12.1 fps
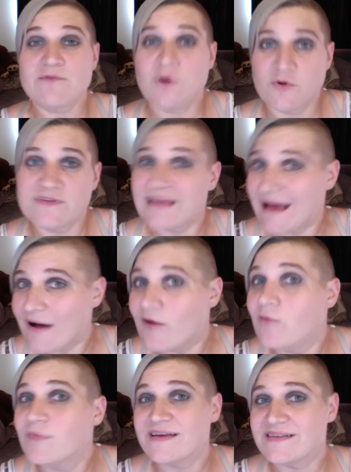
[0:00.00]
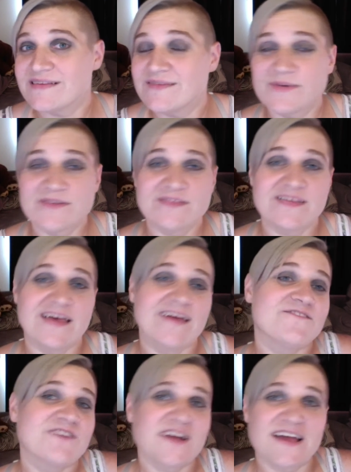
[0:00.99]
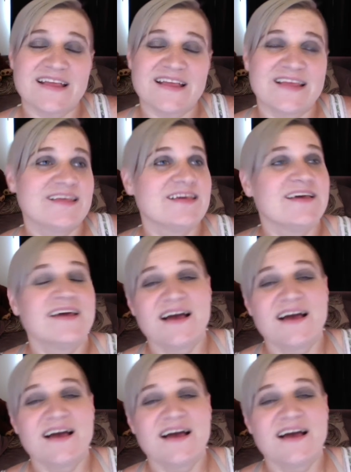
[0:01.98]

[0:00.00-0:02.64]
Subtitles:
wrote down because this one is like freaking,